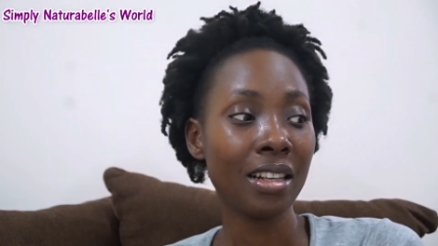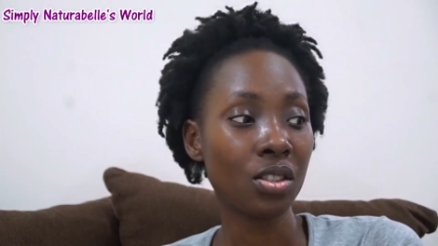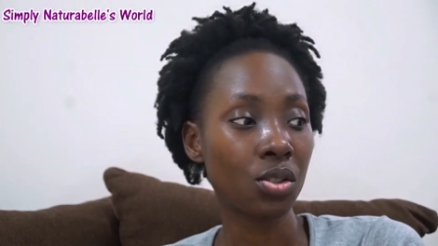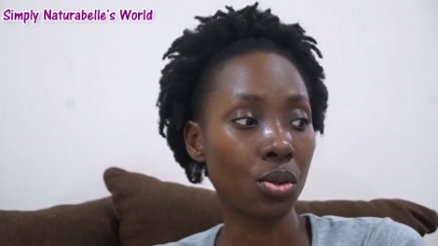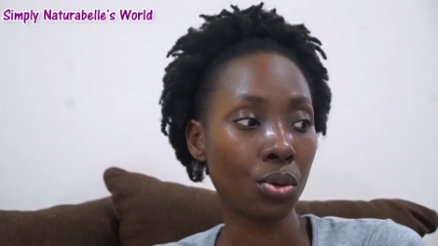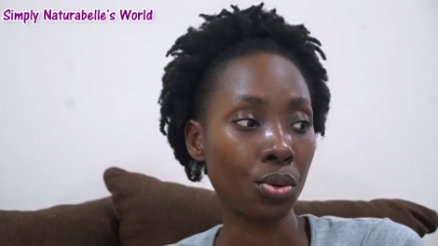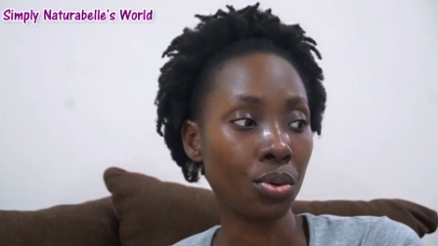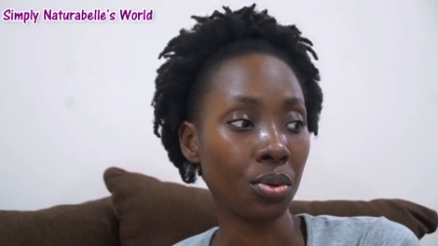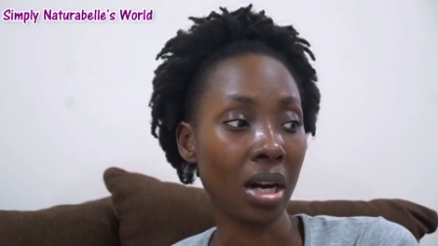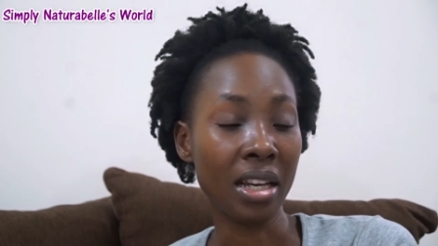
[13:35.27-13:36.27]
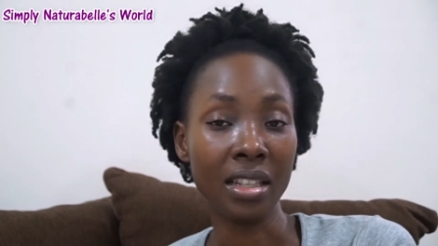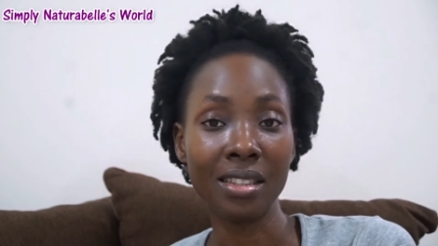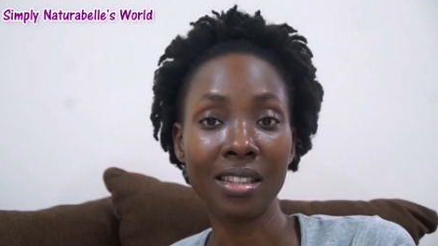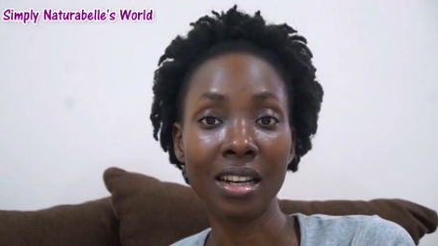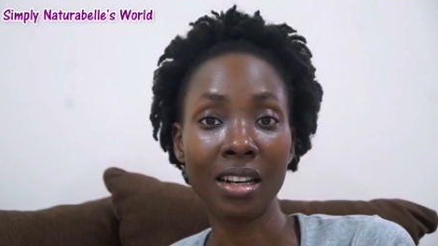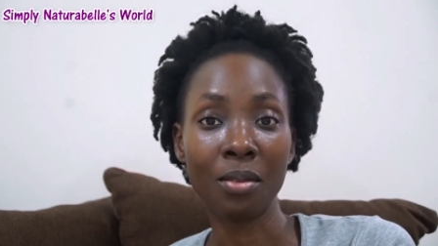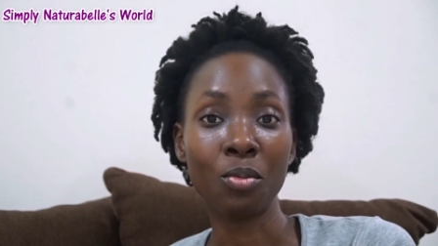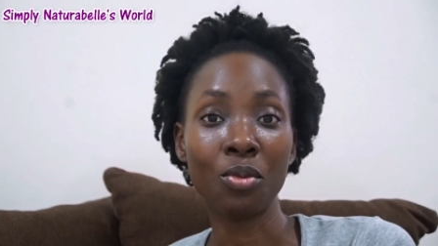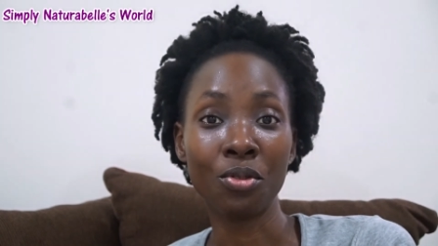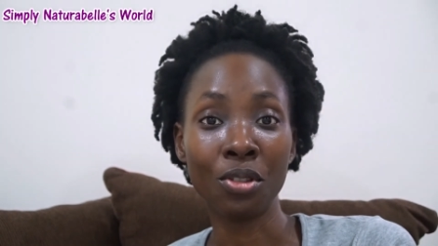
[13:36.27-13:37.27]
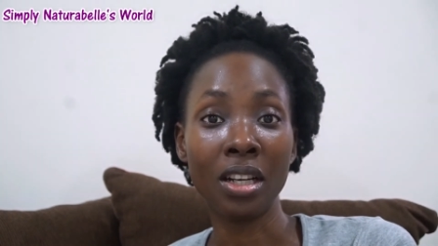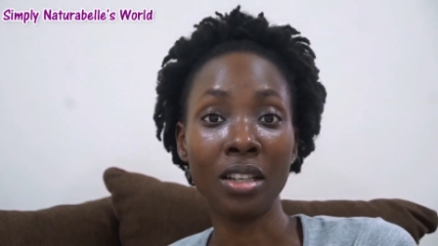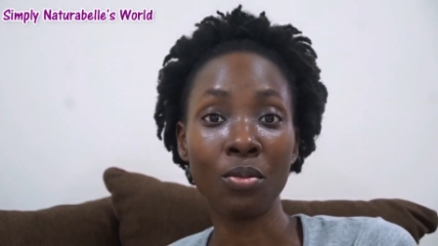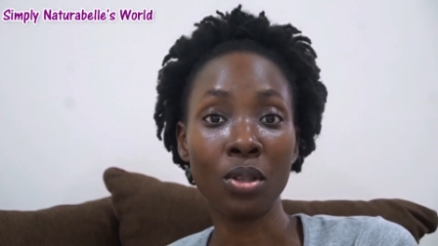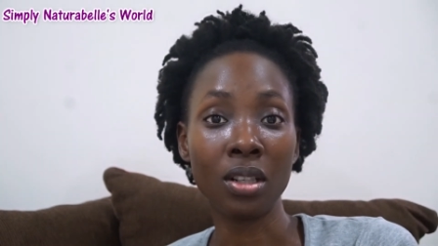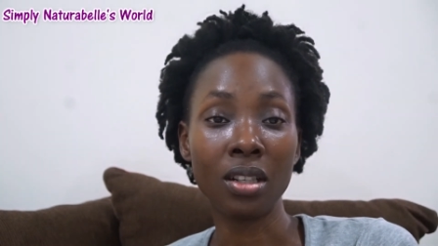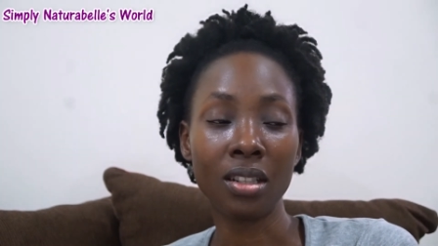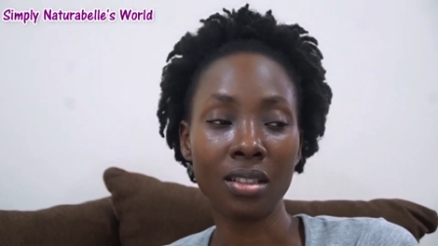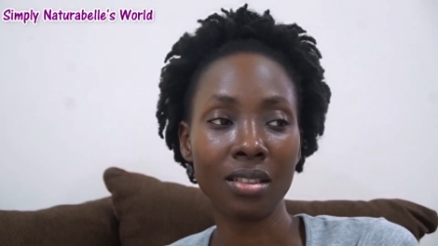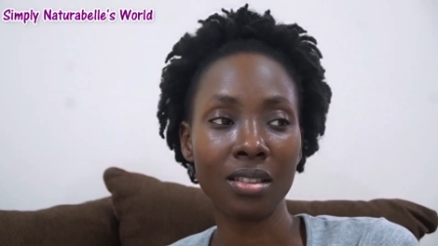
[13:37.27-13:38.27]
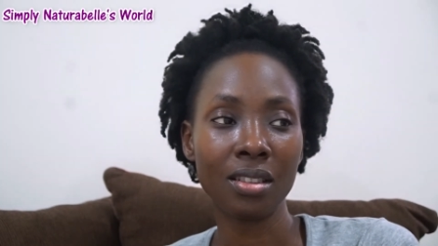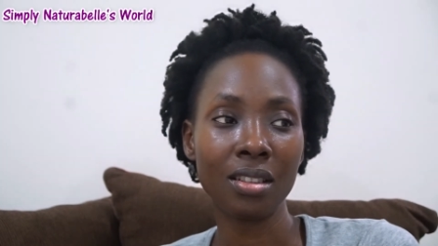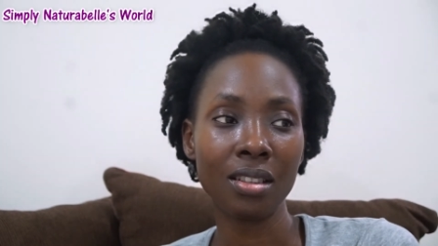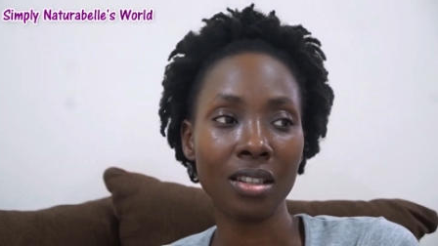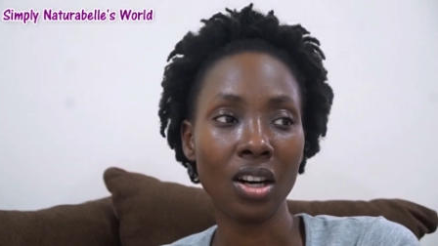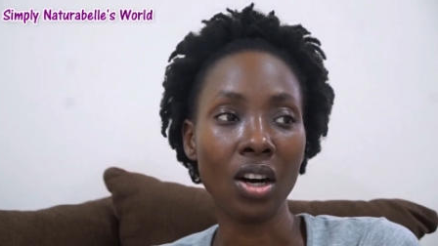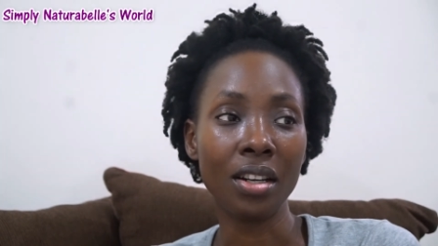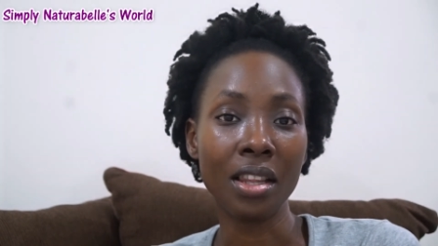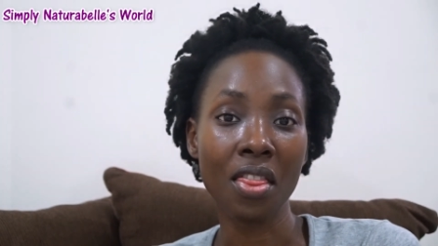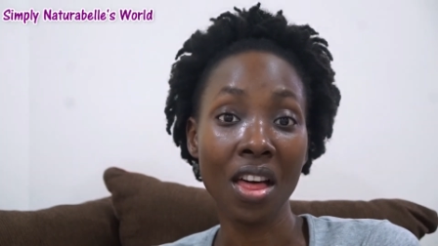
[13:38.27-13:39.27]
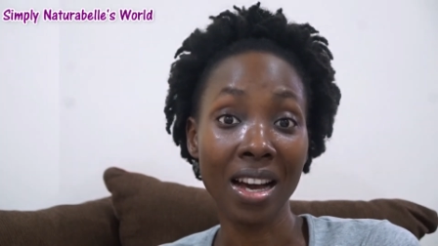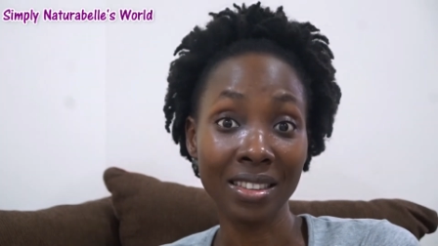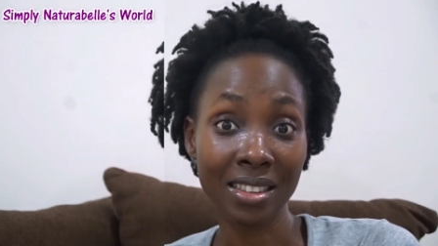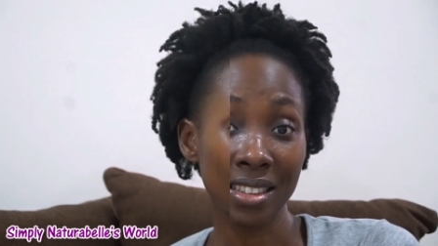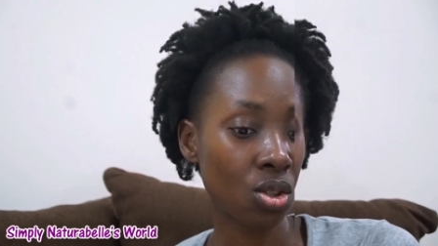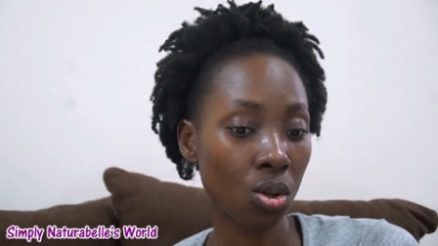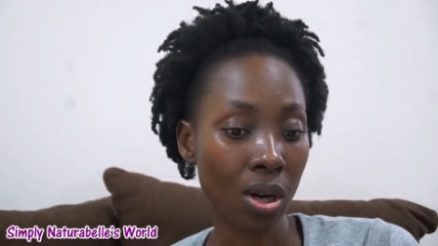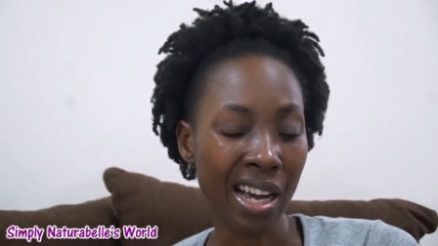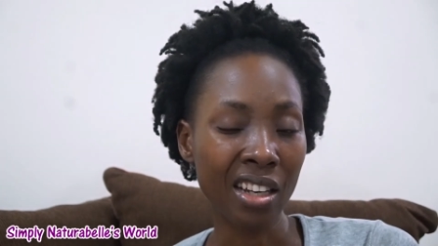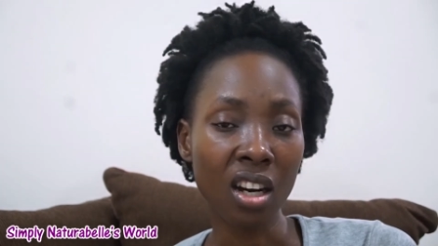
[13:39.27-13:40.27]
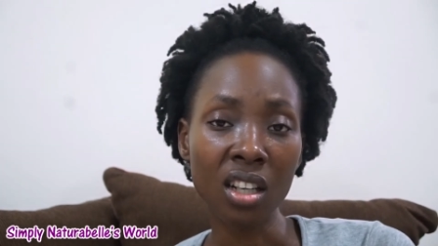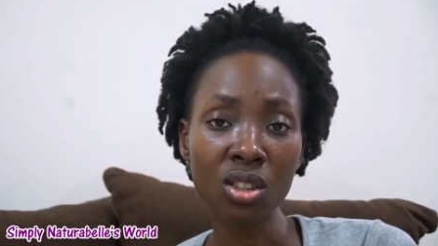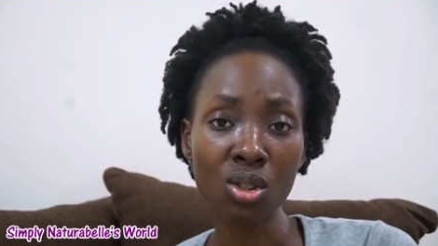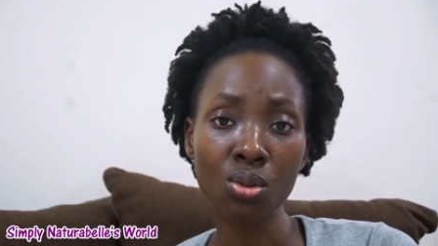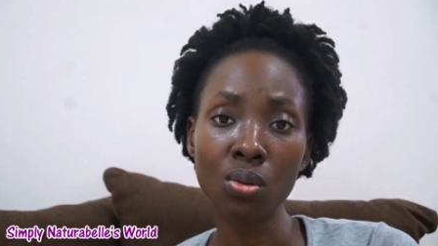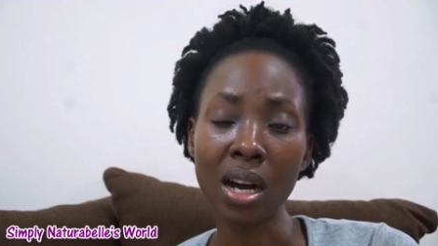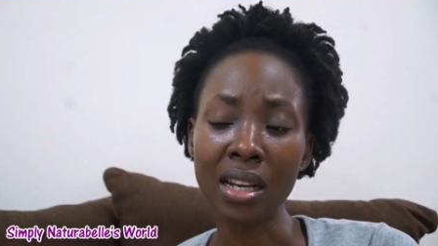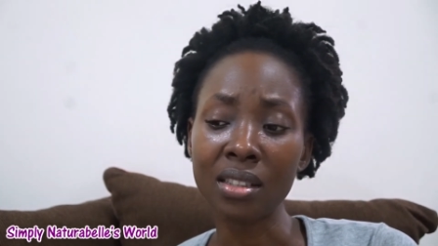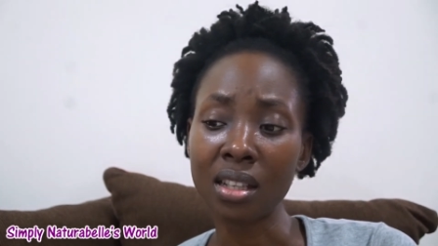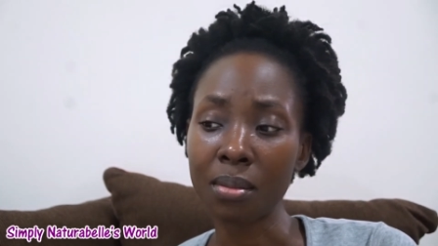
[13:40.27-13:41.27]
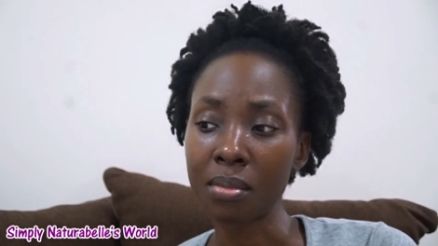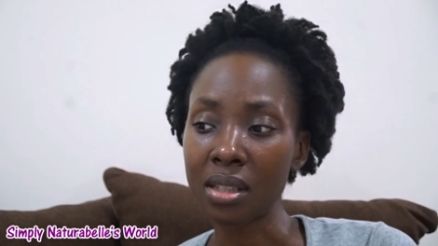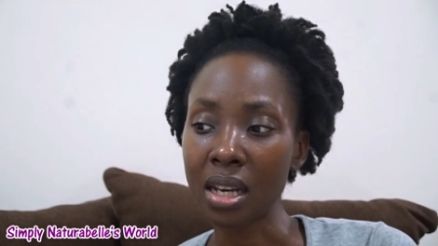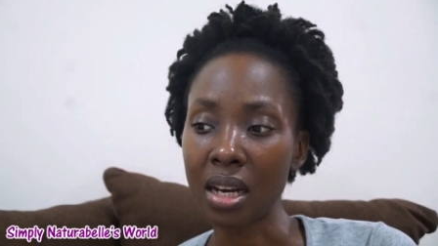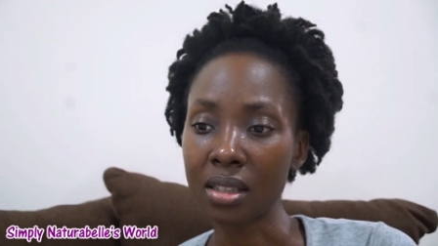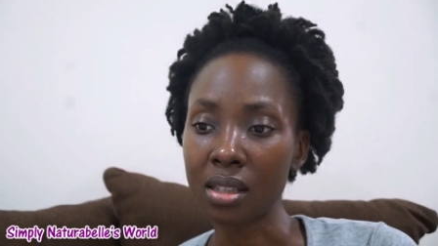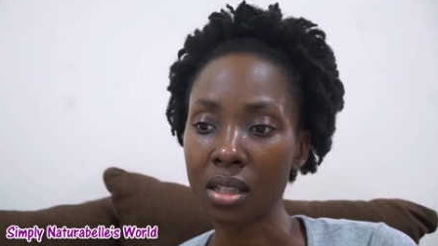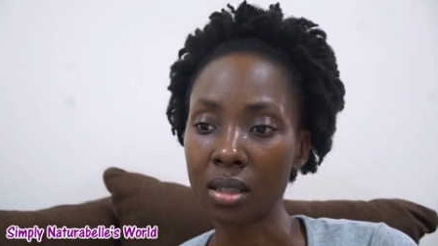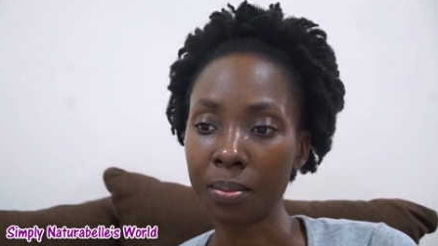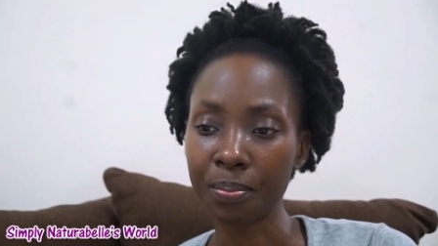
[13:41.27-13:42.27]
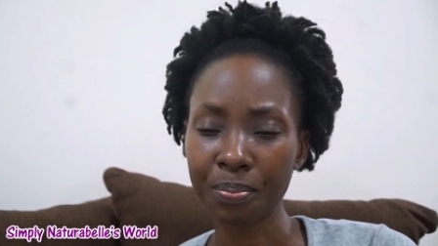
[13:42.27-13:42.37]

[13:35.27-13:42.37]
So I need to um, really work that so I got two items at um,